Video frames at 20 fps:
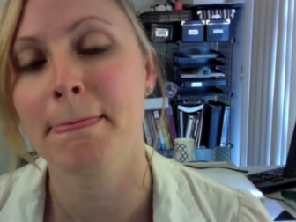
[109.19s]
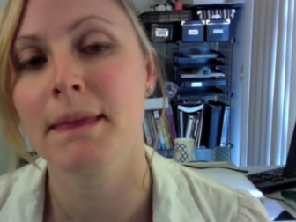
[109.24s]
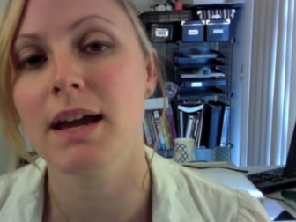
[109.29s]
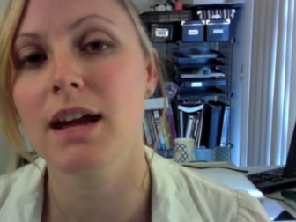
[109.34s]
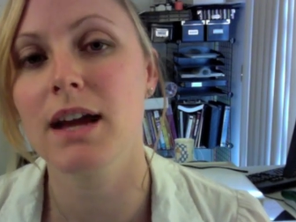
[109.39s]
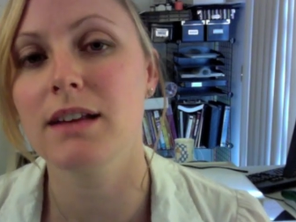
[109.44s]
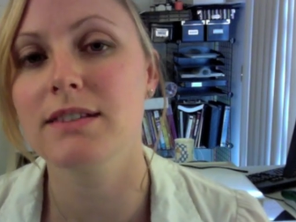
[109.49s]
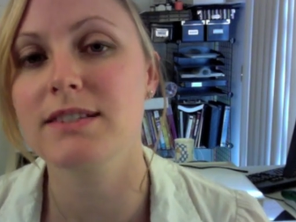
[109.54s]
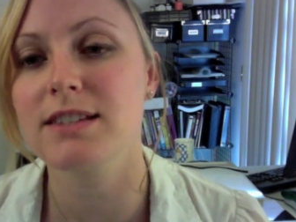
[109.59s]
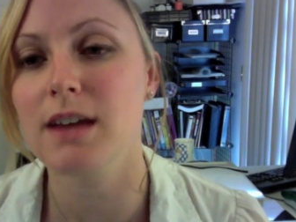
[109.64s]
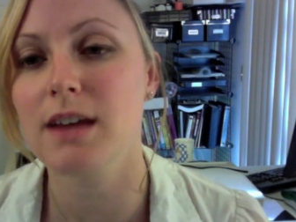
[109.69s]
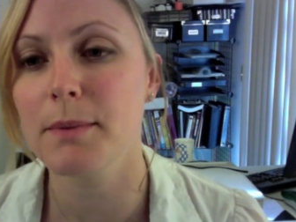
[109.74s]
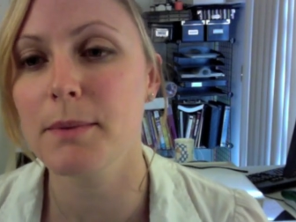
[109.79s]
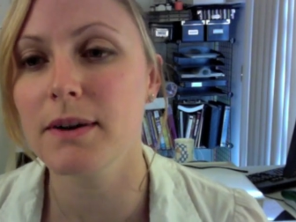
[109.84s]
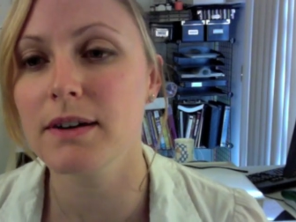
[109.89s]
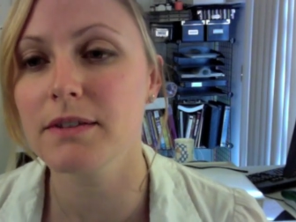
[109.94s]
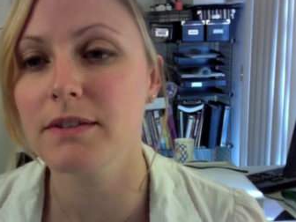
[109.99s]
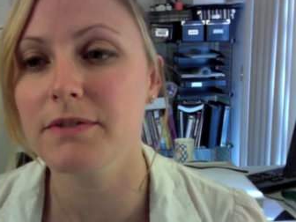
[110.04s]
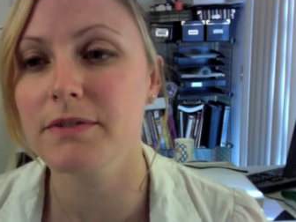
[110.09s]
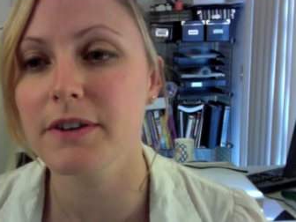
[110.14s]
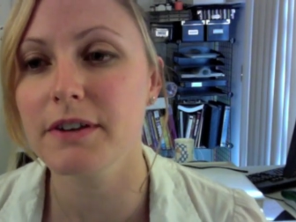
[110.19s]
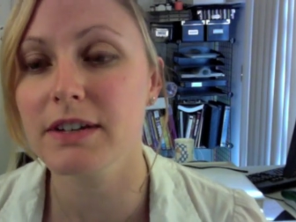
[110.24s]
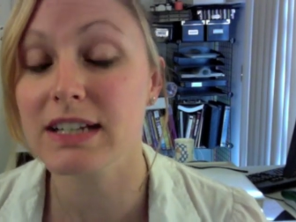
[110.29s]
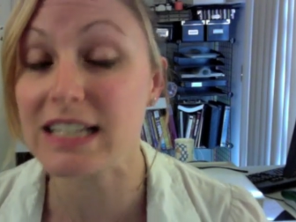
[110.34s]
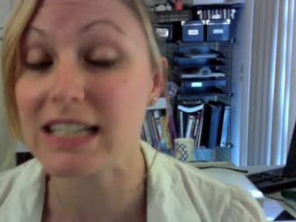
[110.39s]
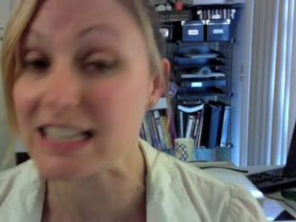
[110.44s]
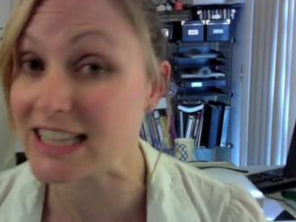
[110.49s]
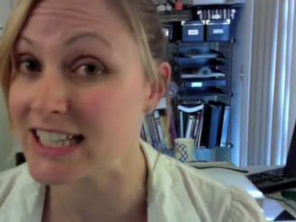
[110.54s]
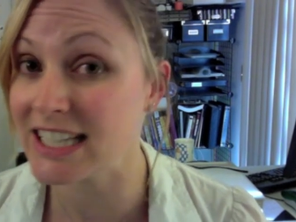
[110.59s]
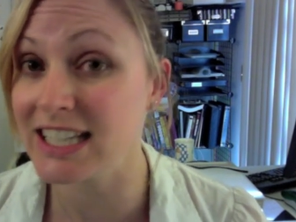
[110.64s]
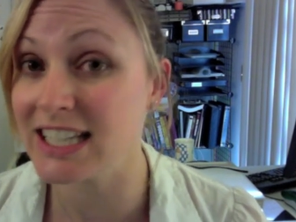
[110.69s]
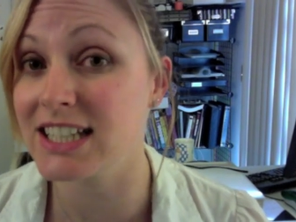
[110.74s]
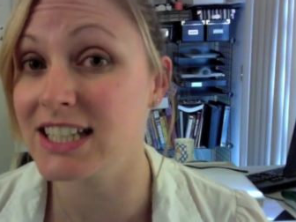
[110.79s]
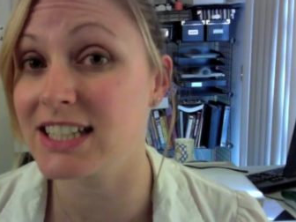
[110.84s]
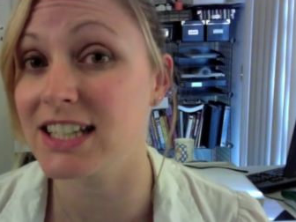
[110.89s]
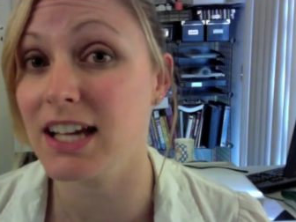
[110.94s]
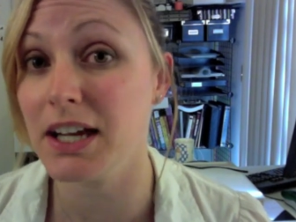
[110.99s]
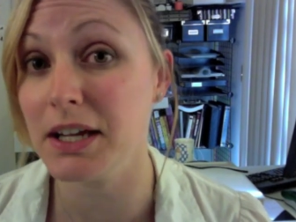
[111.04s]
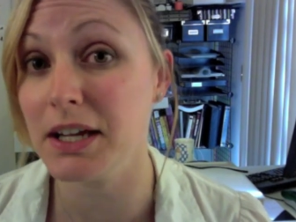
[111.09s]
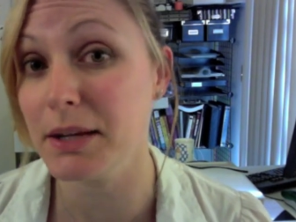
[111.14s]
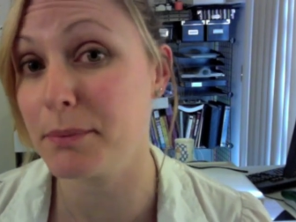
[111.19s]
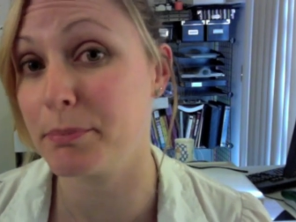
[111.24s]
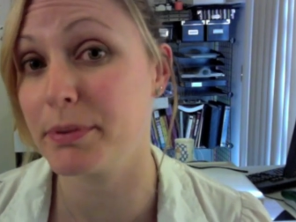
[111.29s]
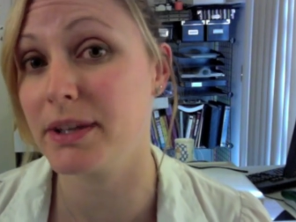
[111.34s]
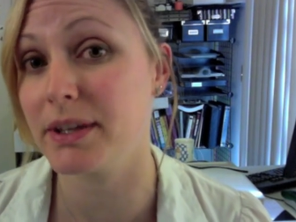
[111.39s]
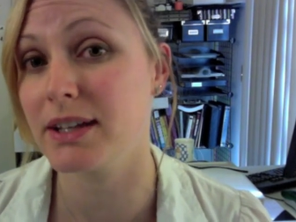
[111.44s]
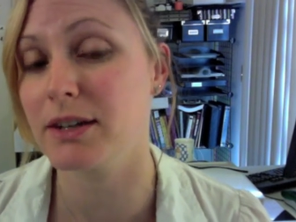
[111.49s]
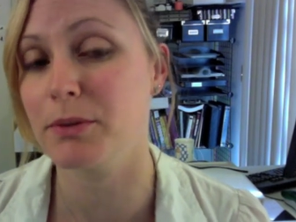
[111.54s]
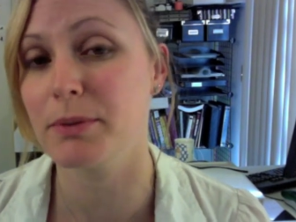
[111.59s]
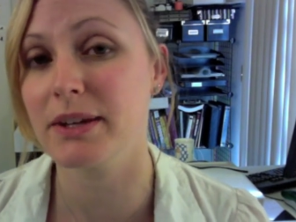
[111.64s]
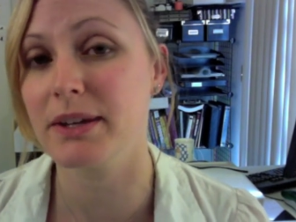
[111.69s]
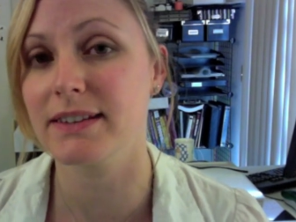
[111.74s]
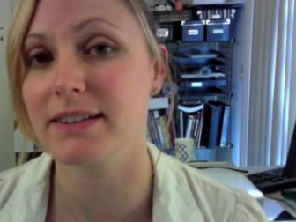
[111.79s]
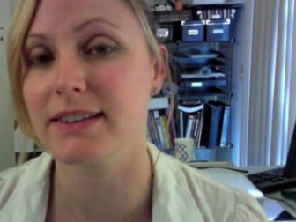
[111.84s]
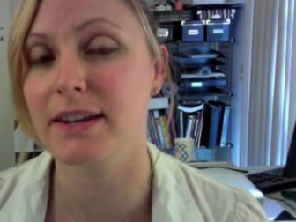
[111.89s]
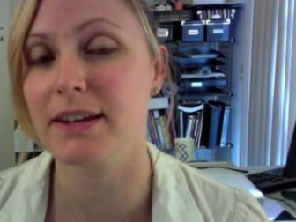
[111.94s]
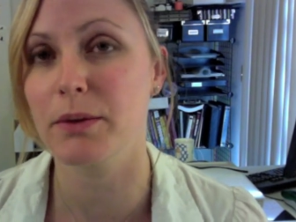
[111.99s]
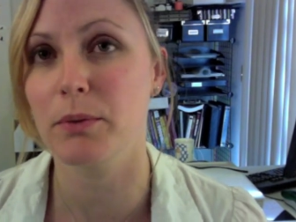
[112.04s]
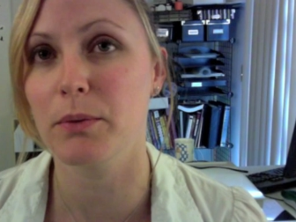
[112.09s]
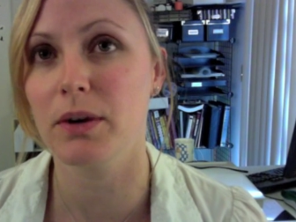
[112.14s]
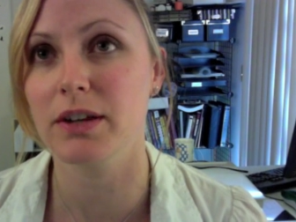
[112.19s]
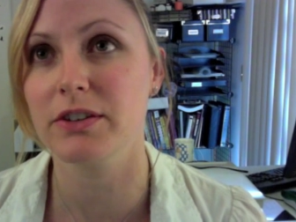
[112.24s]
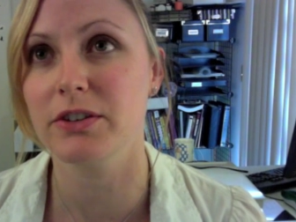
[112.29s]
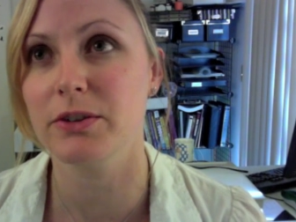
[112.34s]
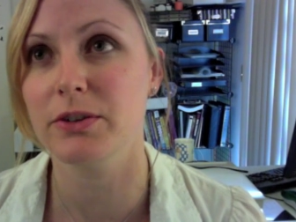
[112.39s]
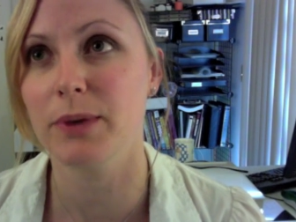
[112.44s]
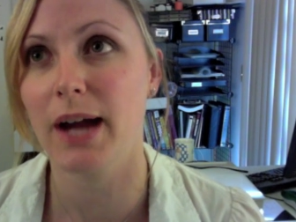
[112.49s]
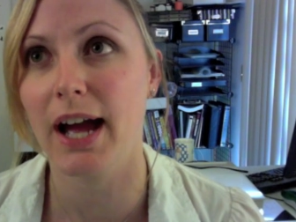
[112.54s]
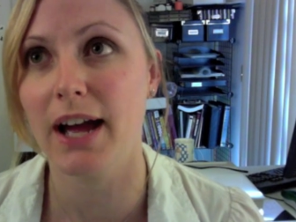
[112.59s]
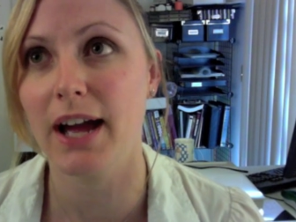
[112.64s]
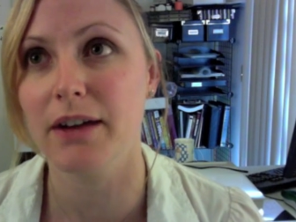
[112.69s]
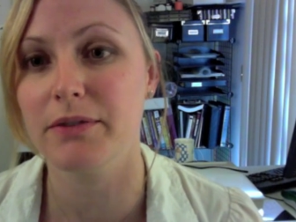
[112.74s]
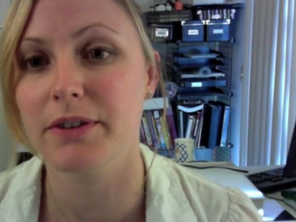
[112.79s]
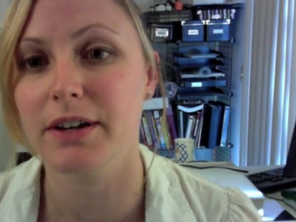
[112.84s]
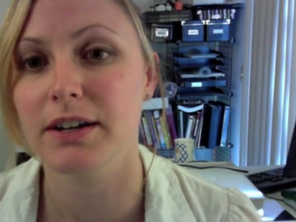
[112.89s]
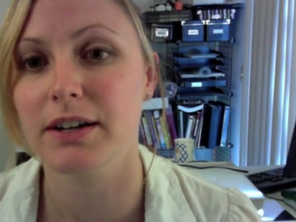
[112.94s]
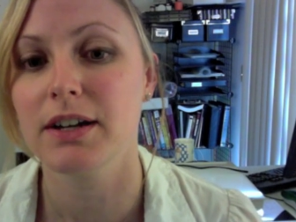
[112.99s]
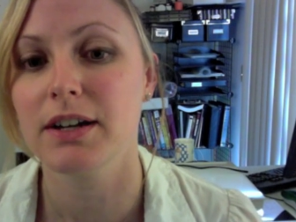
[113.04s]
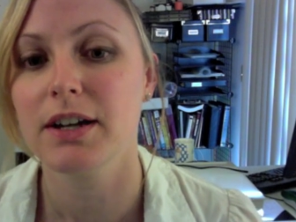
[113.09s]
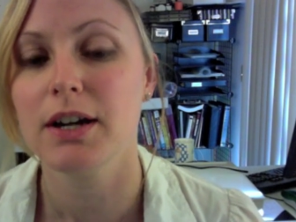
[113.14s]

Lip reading: And some are very cleaned up, because they want to have a